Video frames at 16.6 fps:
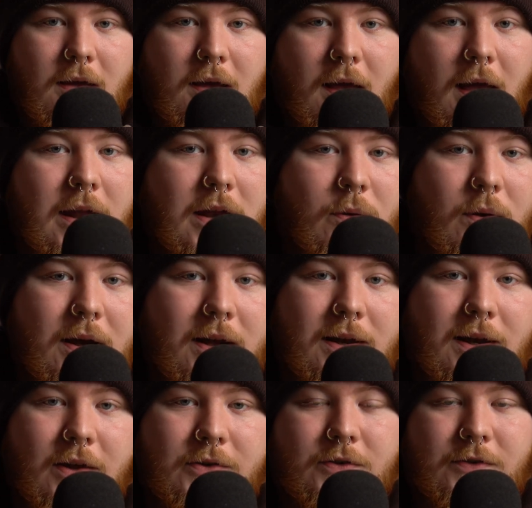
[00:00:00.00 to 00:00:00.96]
Anyway,
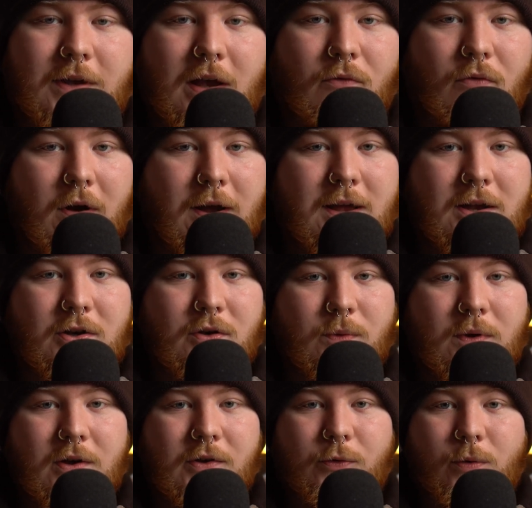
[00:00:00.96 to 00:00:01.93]
let's just get right into
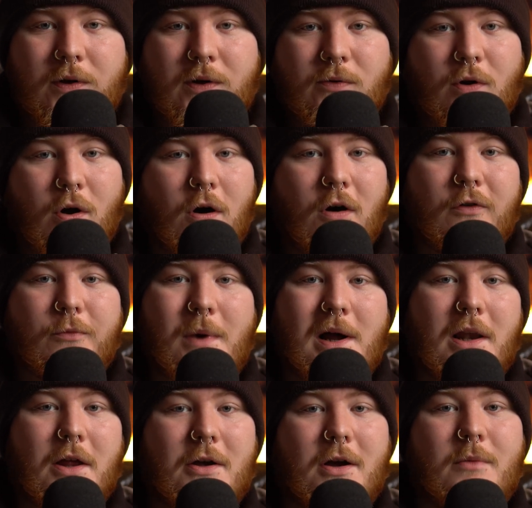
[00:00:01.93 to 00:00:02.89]
it so I don't cough my
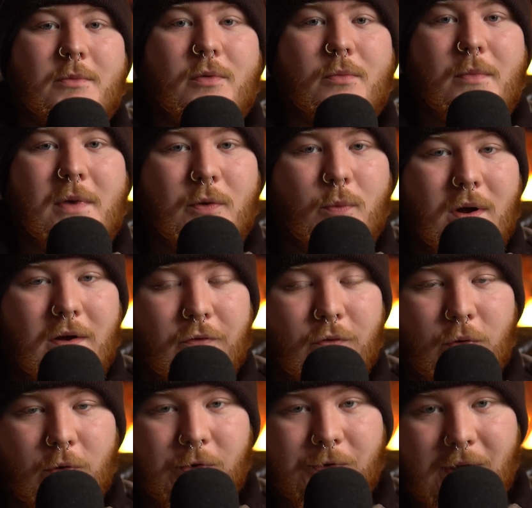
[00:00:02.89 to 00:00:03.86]
lung up midway
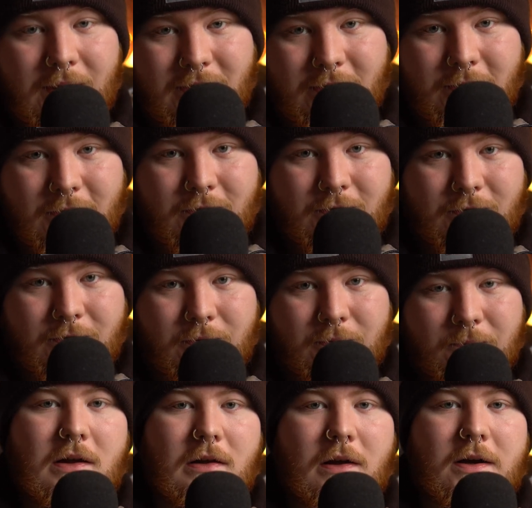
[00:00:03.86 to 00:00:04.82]
through a sentence.
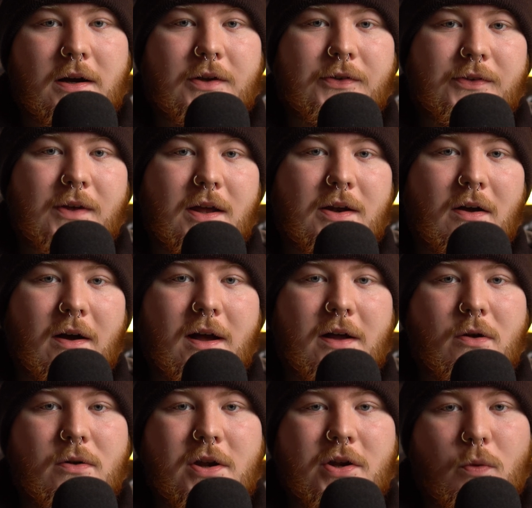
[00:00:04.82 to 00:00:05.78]
Like I said, I had
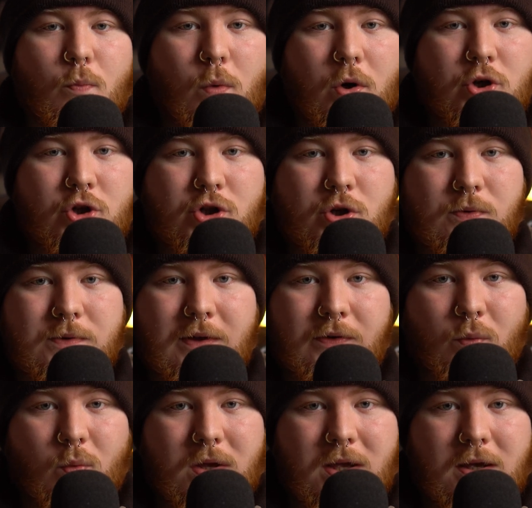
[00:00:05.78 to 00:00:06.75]
only done one shoot
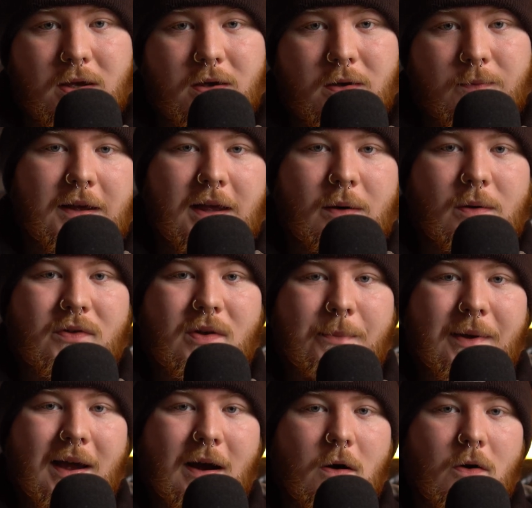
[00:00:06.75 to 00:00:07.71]
this week. It was a
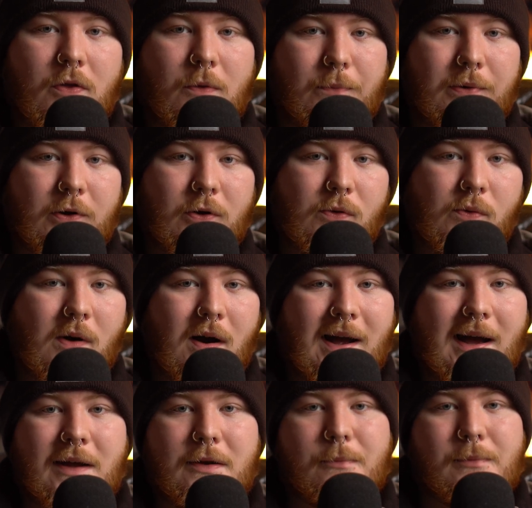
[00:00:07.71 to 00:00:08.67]
bit out of the blue, I
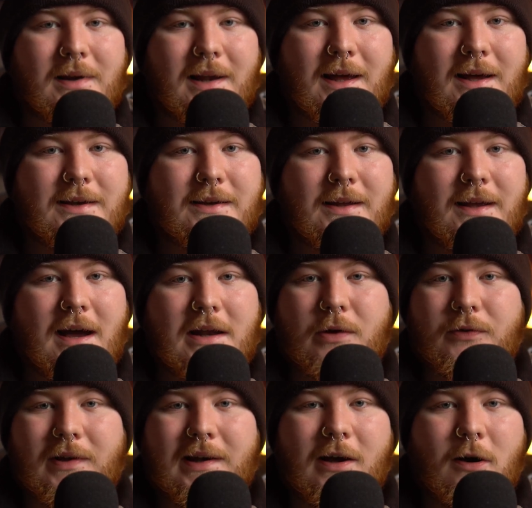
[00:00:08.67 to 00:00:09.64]
hadn't planned it and I
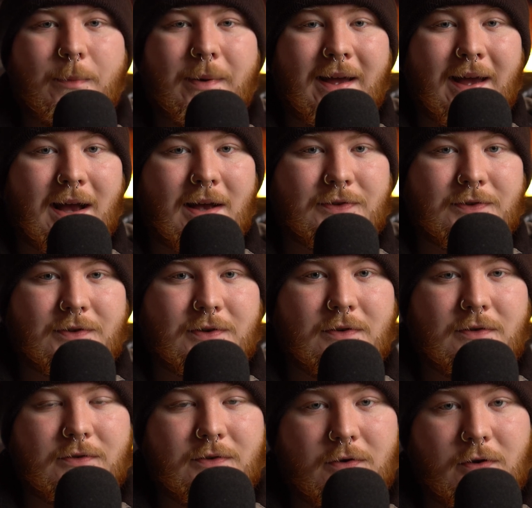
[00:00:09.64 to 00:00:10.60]
was a little bit
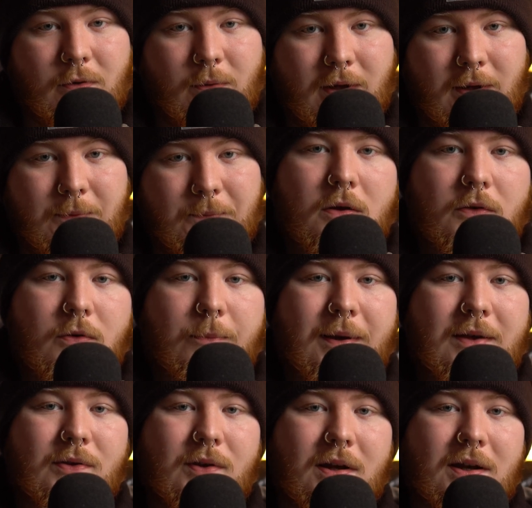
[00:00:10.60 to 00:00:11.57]
hesitant to do it. So
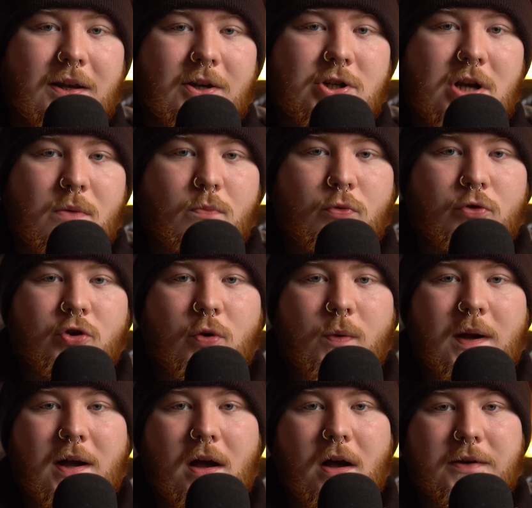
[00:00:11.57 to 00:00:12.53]
basically, Jen was
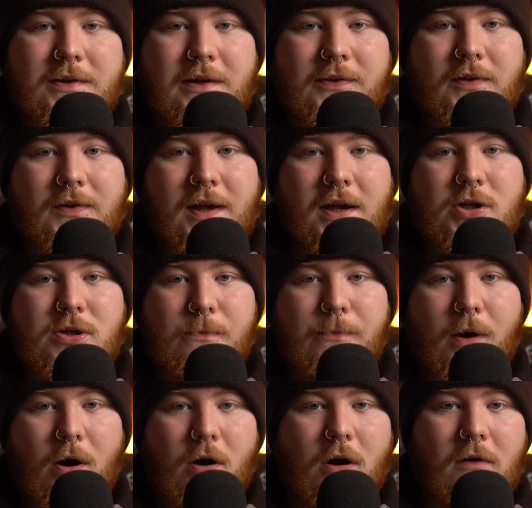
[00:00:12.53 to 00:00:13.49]
doing her dissertation
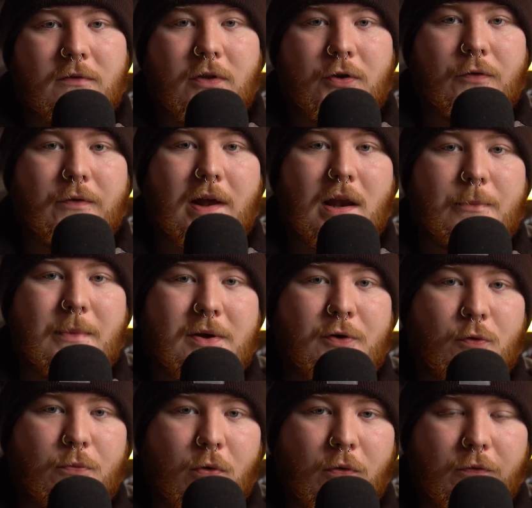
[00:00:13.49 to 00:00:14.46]
part of the
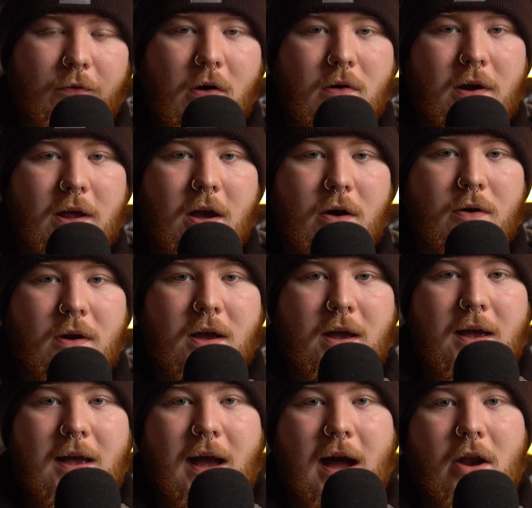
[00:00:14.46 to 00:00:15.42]
developmental portfolio
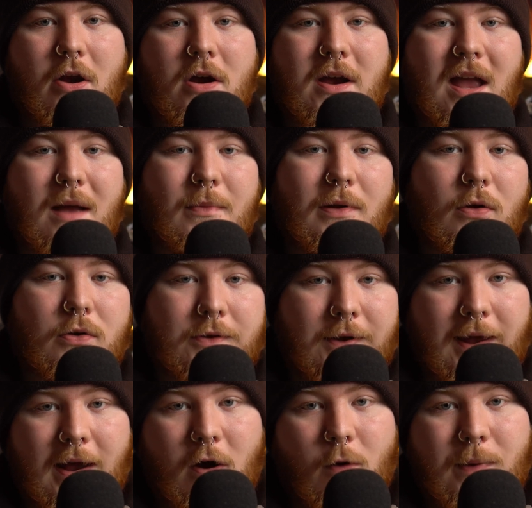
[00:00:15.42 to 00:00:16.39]
and I came along to
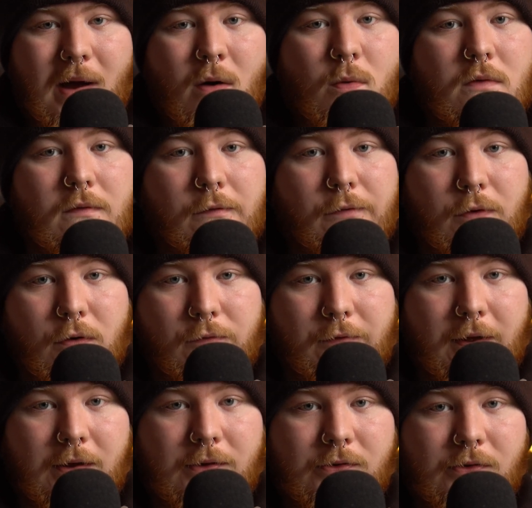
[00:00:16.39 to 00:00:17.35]
help out with a few
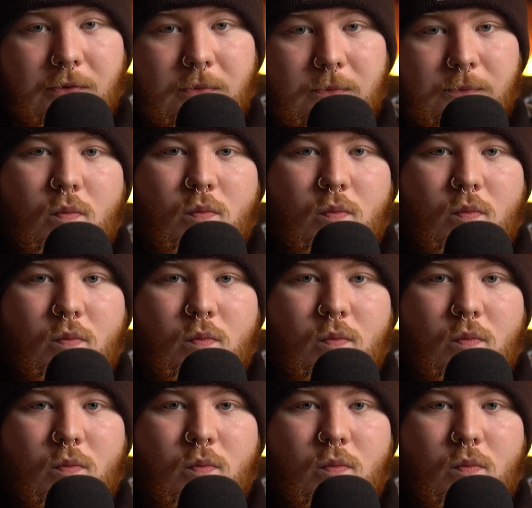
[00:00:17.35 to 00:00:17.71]
things.